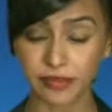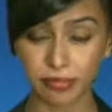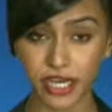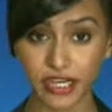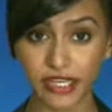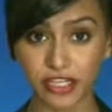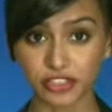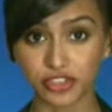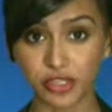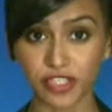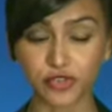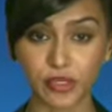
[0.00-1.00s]
to buy on
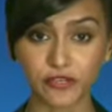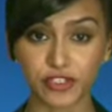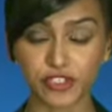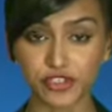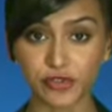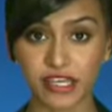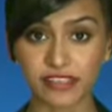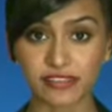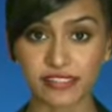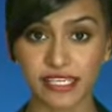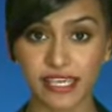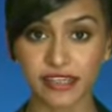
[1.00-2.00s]
July 21st,
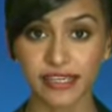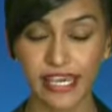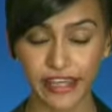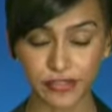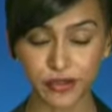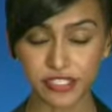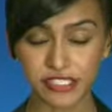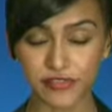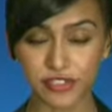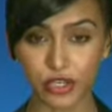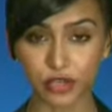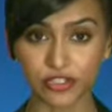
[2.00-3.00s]
2010 at
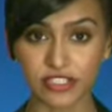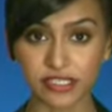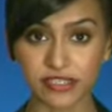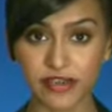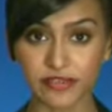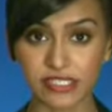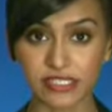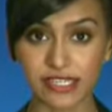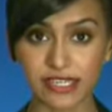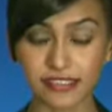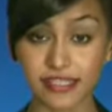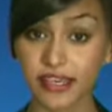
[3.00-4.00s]

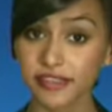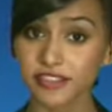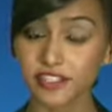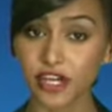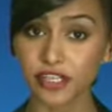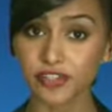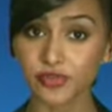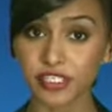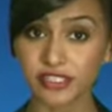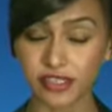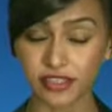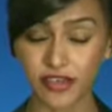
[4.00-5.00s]
$37.11. The stock has
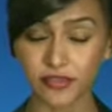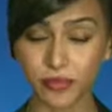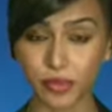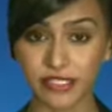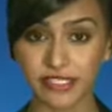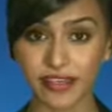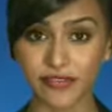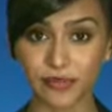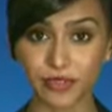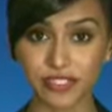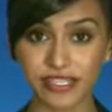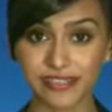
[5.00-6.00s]
risen
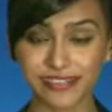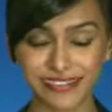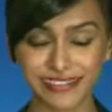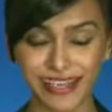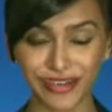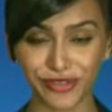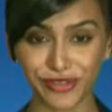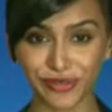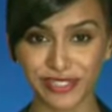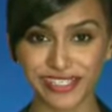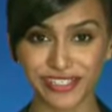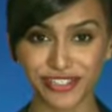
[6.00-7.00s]
11.7% since that alert
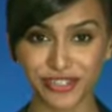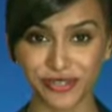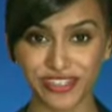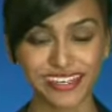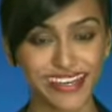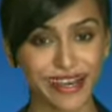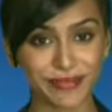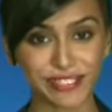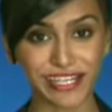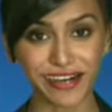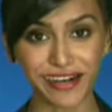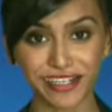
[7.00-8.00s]
was issued. I'm
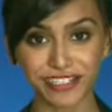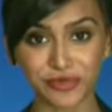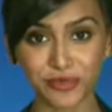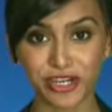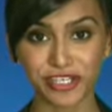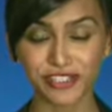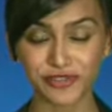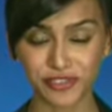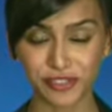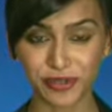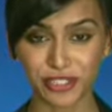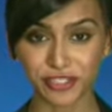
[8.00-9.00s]
Sarah Hashimaris for
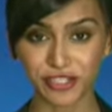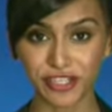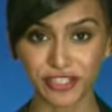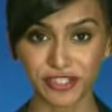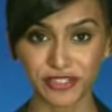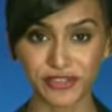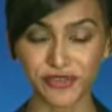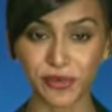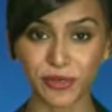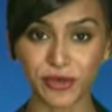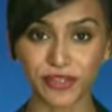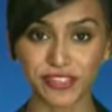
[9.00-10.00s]
Smart Trend News. For
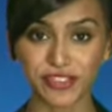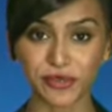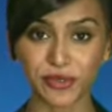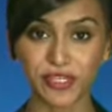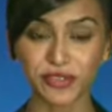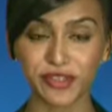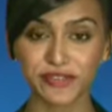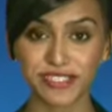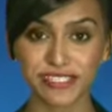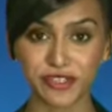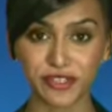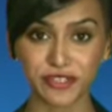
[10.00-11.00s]
more on the story, you can visit
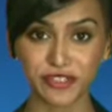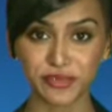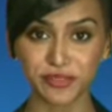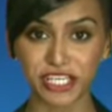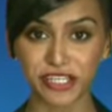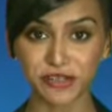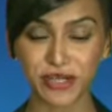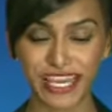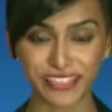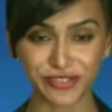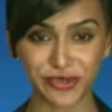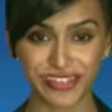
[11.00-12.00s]
our YouTube channel at
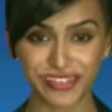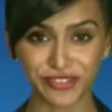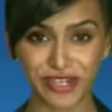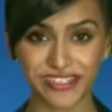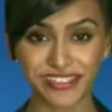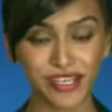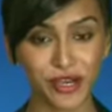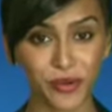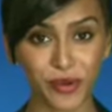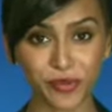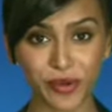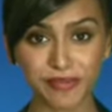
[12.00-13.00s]
Trade the Trend
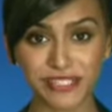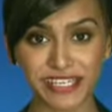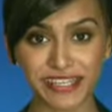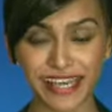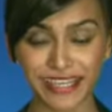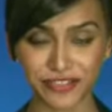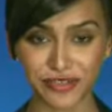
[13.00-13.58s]
or our website at